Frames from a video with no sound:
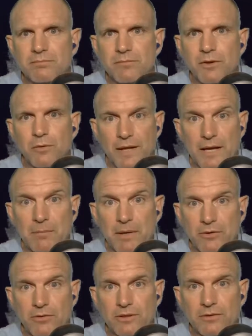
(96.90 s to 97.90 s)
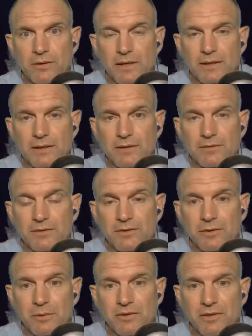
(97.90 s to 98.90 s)
don't land my tricks correctly
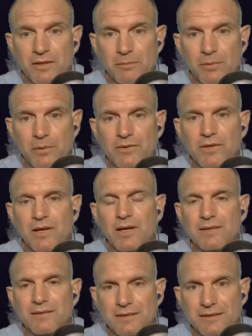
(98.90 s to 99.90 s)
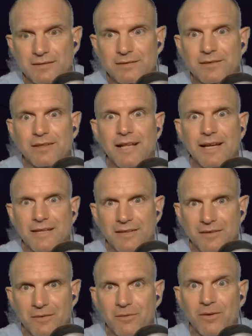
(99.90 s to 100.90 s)
so much that the board's constantly sliding
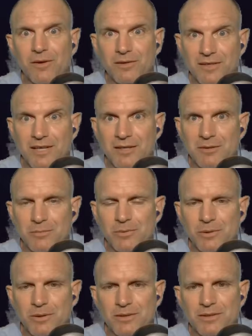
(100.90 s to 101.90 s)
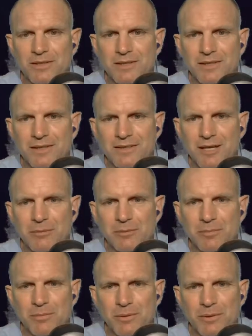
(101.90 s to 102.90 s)
on the wrong side of the board, on the top of the
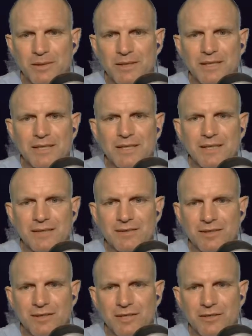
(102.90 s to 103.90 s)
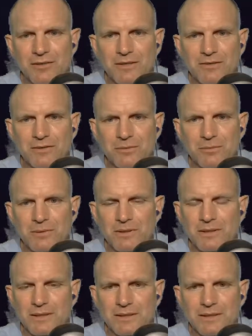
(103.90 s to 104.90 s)
board against the concrete. So it
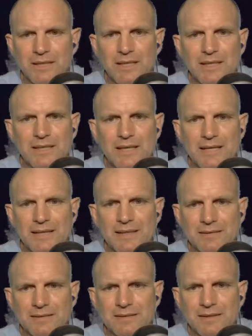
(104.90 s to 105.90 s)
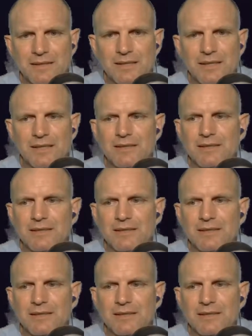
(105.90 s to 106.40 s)
really kind of gets I